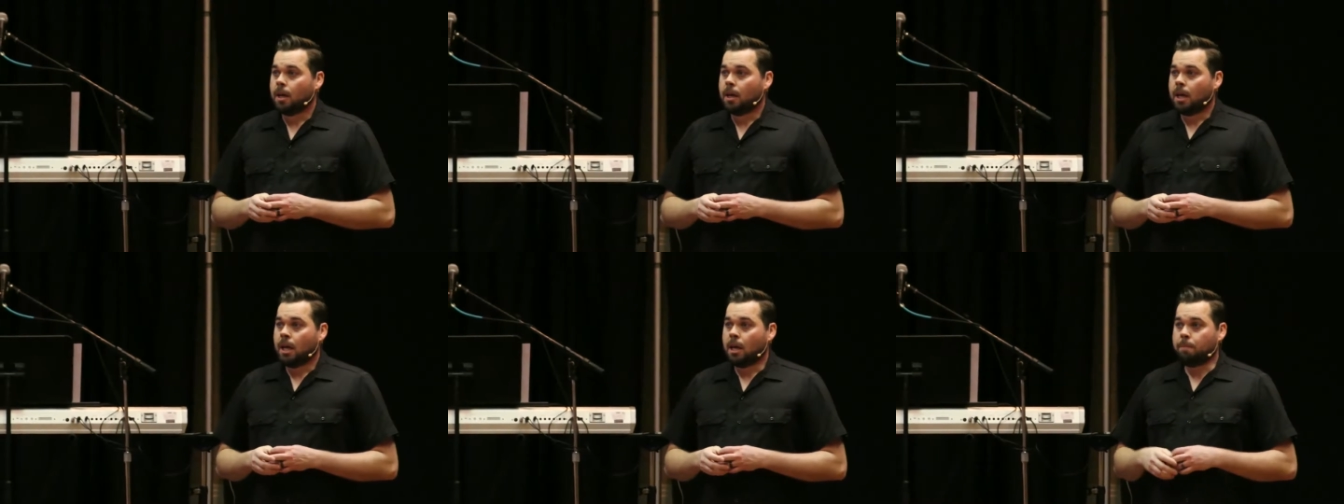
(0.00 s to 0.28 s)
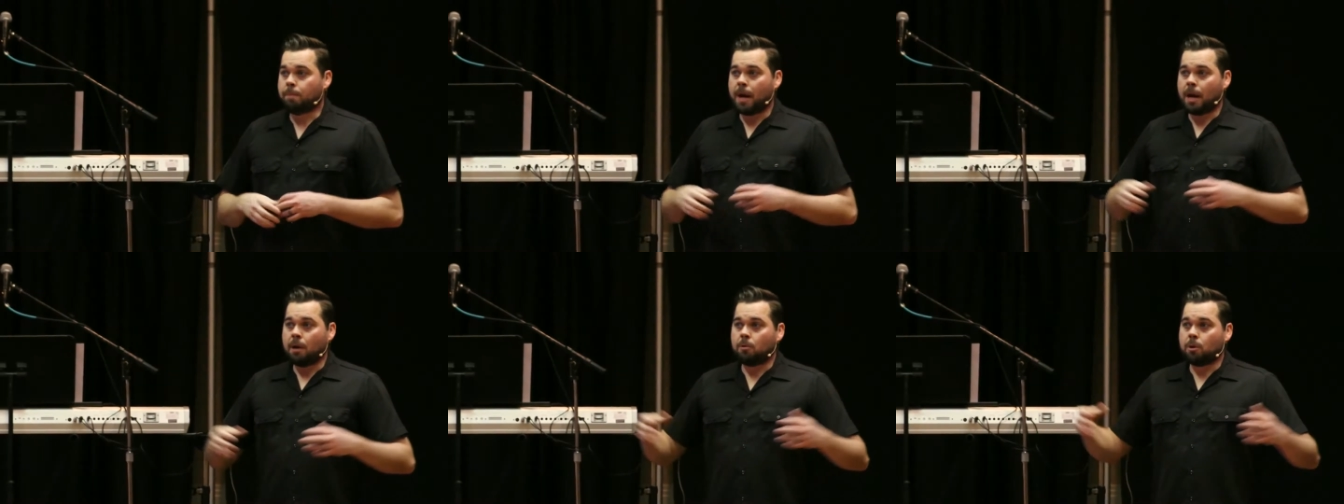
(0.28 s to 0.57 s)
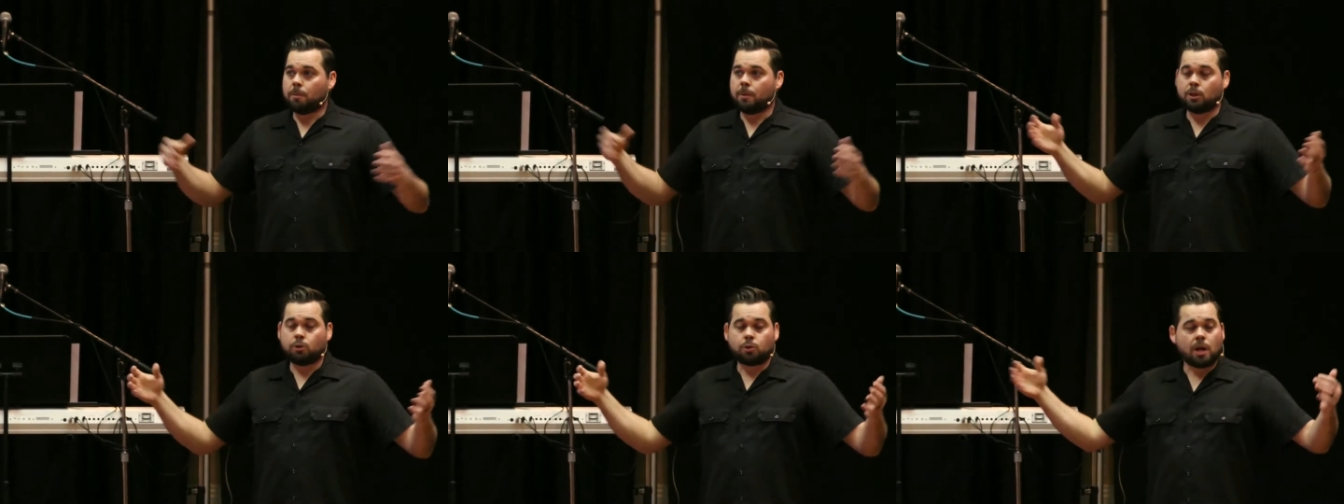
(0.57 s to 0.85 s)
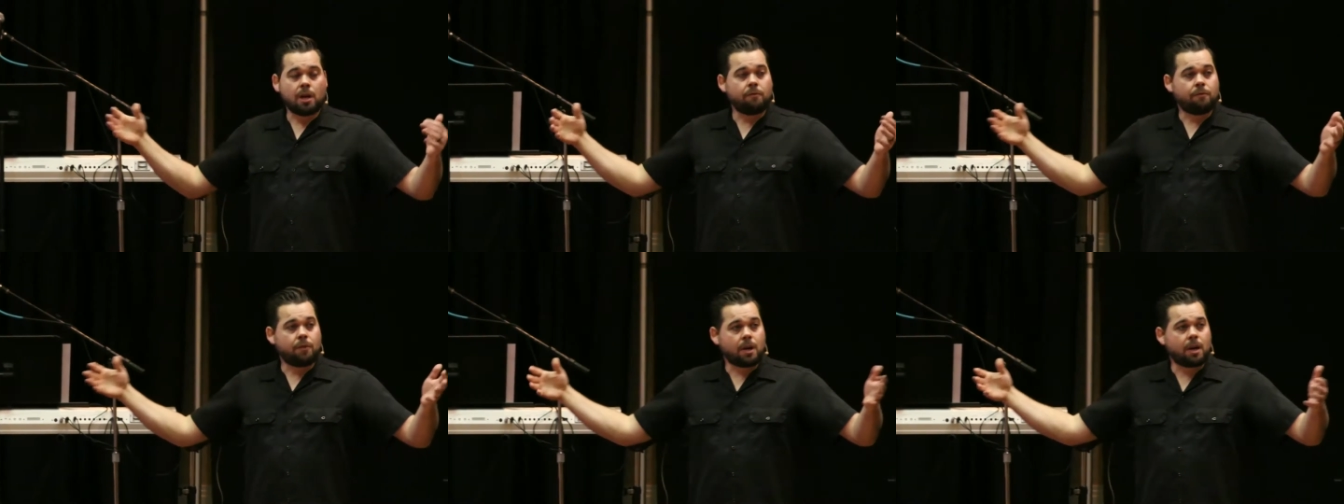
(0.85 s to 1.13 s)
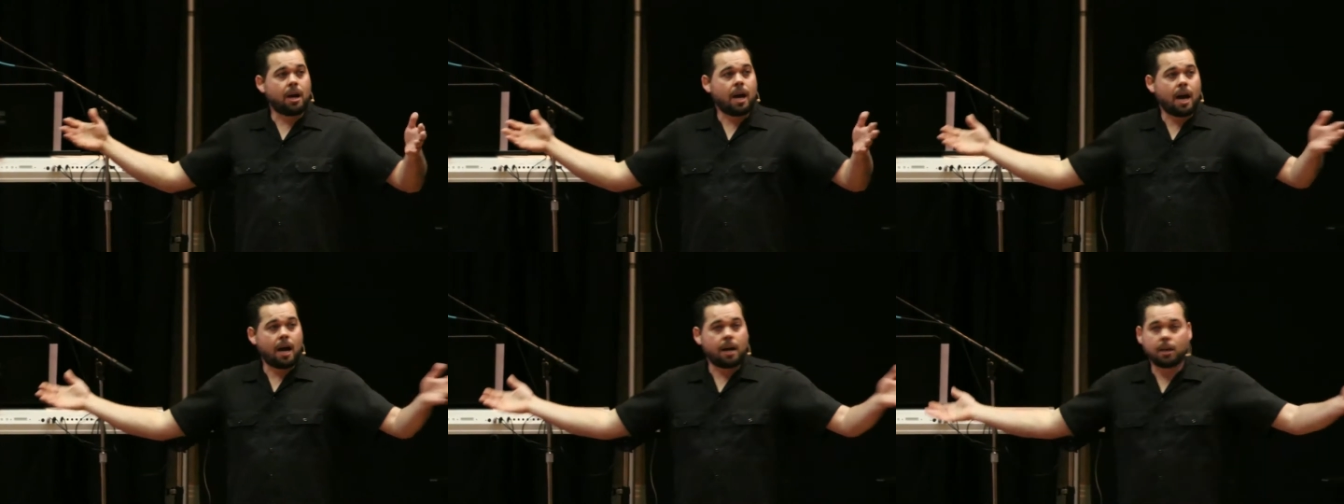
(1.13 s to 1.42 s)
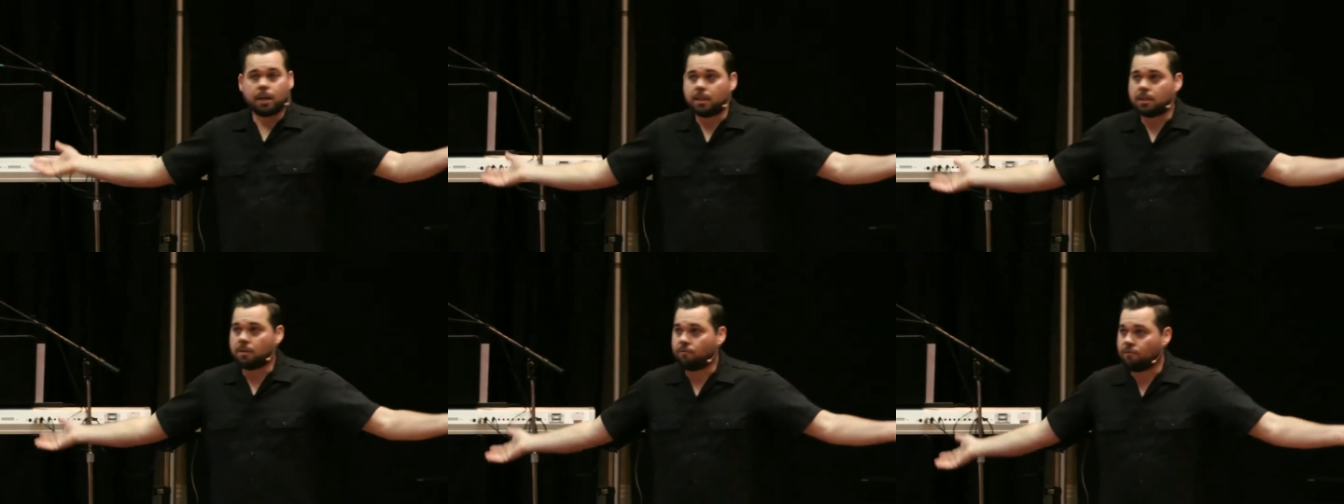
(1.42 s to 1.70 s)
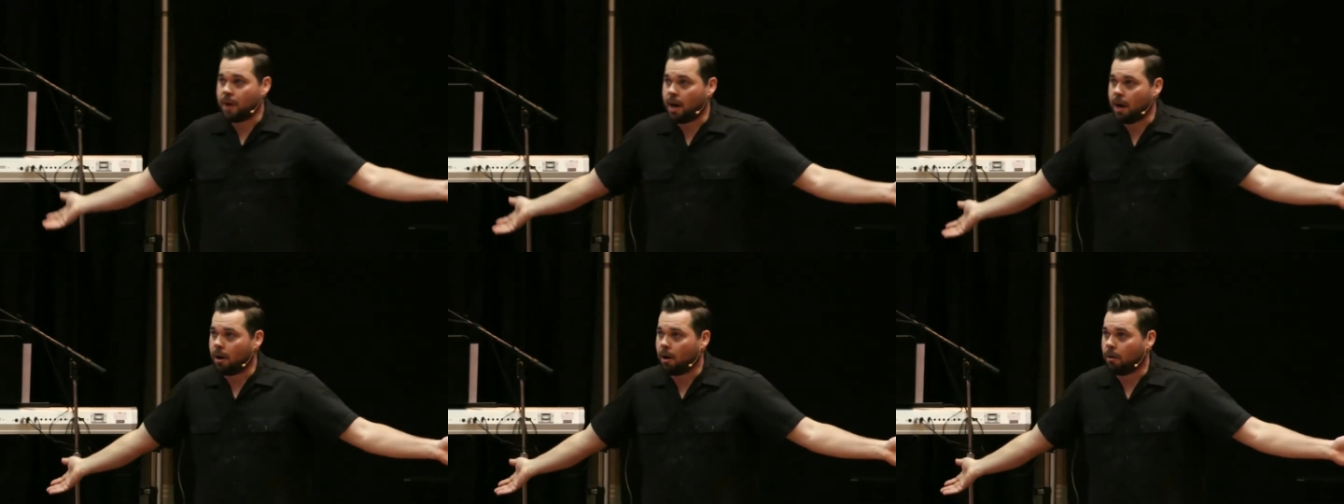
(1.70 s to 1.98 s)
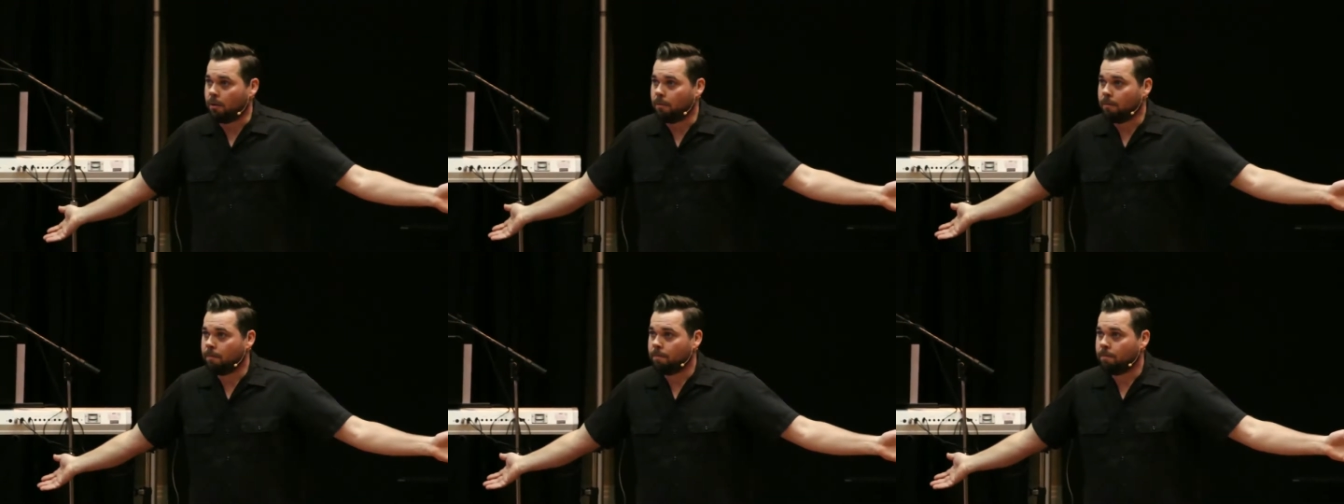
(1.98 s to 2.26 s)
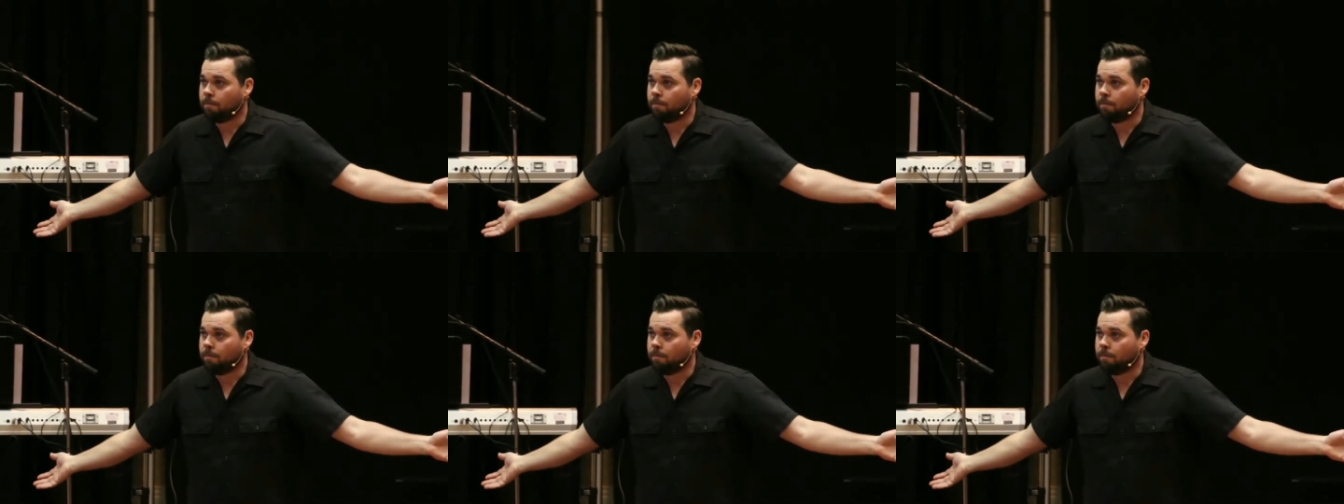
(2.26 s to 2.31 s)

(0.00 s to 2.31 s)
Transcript: He probably would have been trying to figure out how to get to Pharaoh.